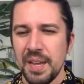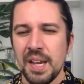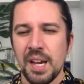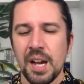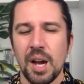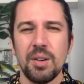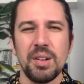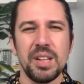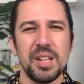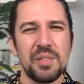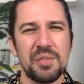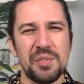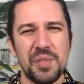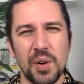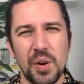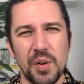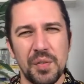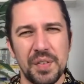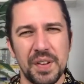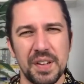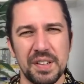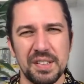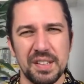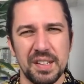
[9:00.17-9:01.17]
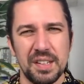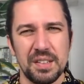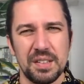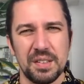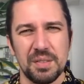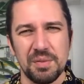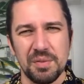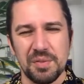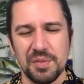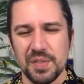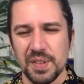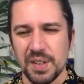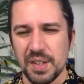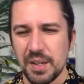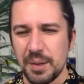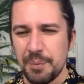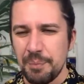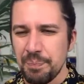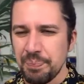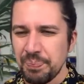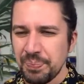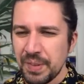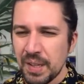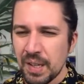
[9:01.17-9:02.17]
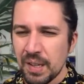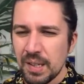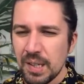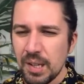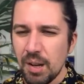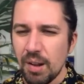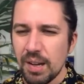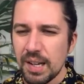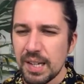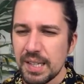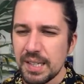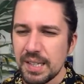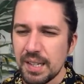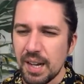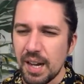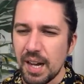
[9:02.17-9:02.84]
Only the 4th of the season for Lolly.